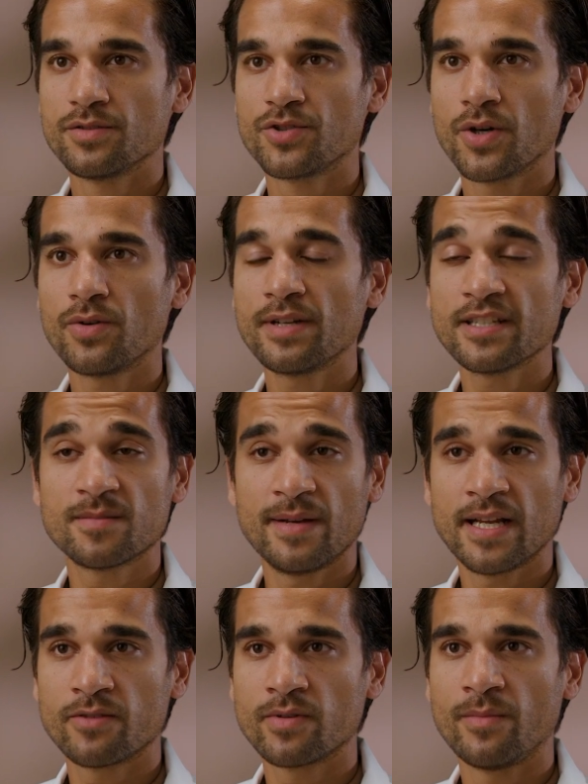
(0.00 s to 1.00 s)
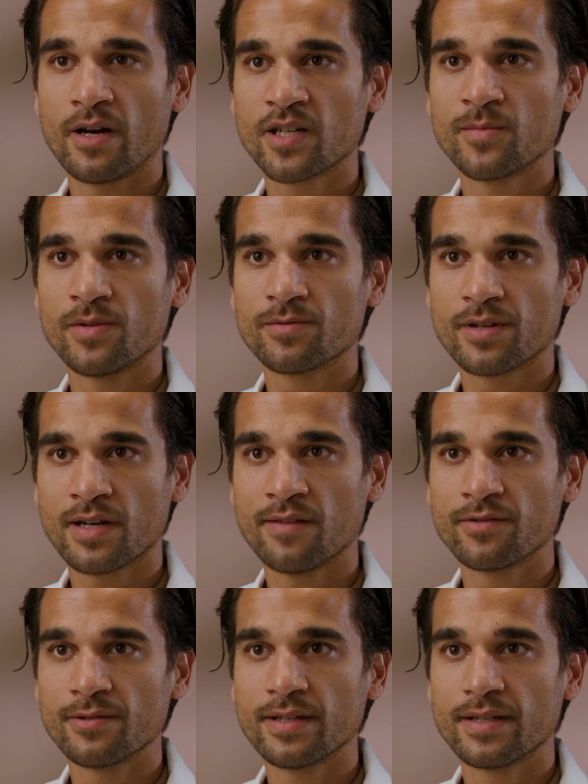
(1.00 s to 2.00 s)
Joan has made a remarkable
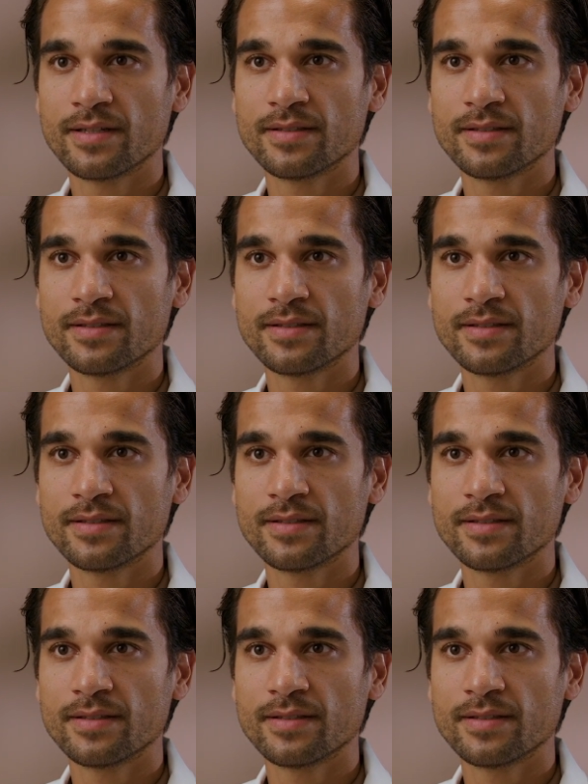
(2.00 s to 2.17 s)
recovery.